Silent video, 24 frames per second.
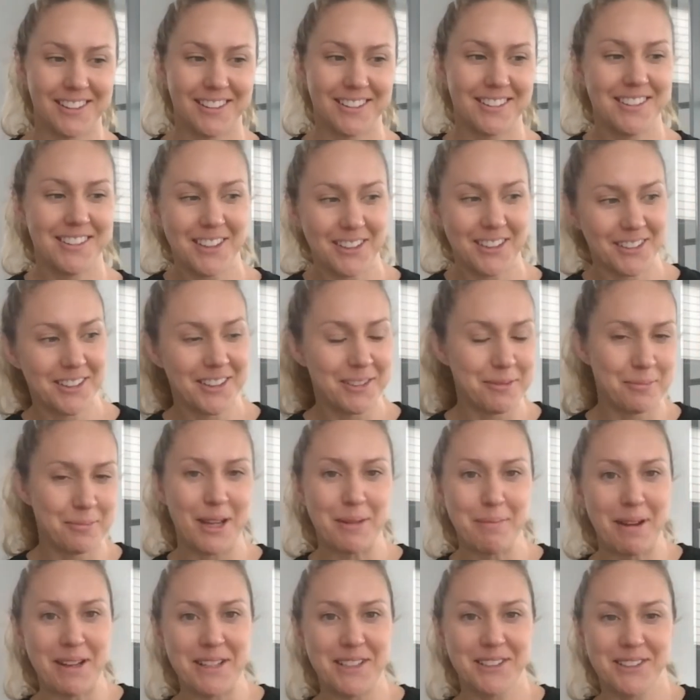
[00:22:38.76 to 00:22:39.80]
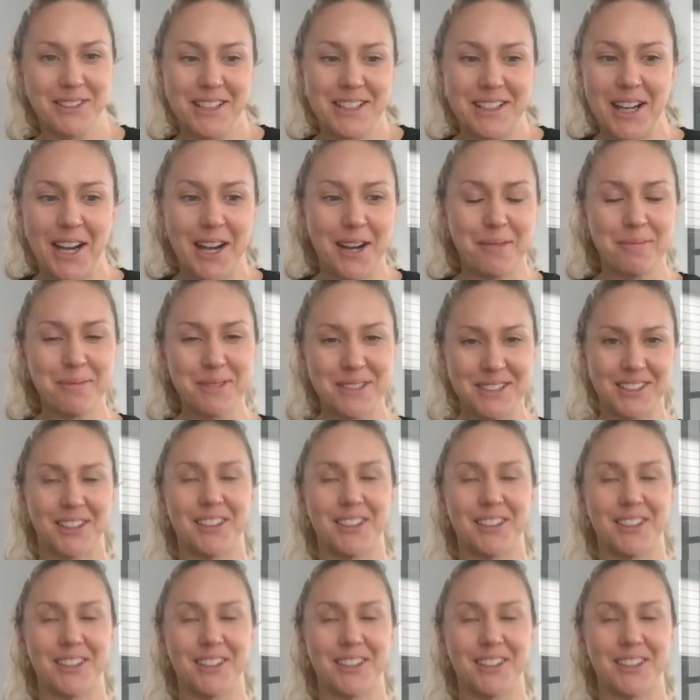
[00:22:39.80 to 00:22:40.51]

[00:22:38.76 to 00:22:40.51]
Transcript: And, you know, it magically comes.